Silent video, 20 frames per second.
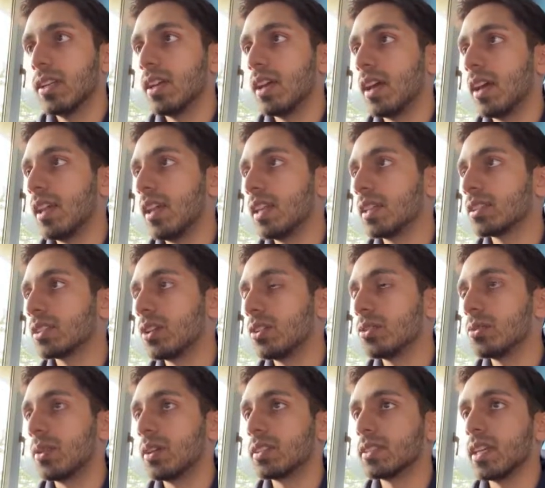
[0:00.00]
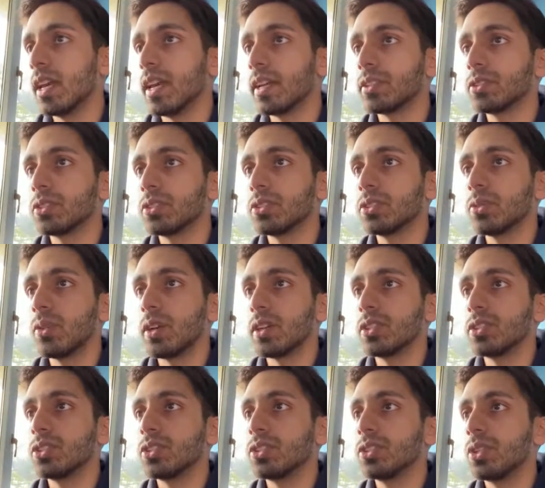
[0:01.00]
and let's go to our deck, just so I can
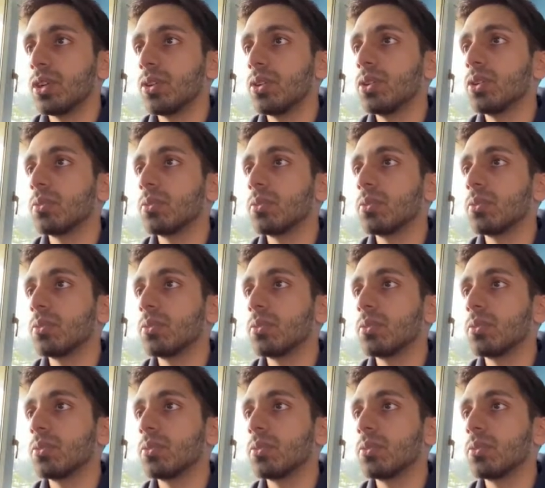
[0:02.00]
show you